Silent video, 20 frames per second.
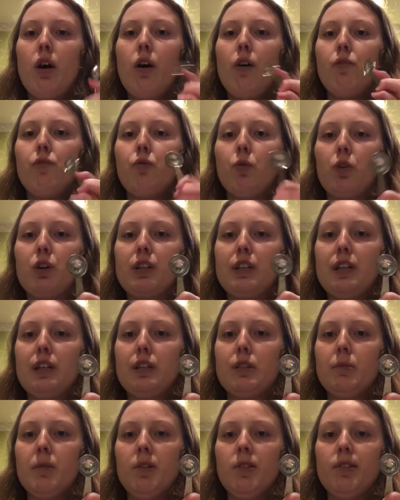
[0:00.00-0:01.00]
4
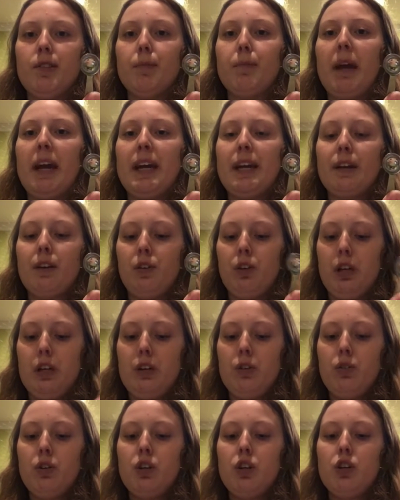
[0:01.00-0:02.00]
teaspoons of paint and
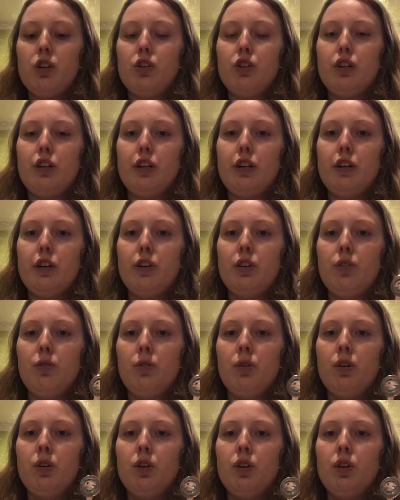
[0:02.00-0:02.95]
glue to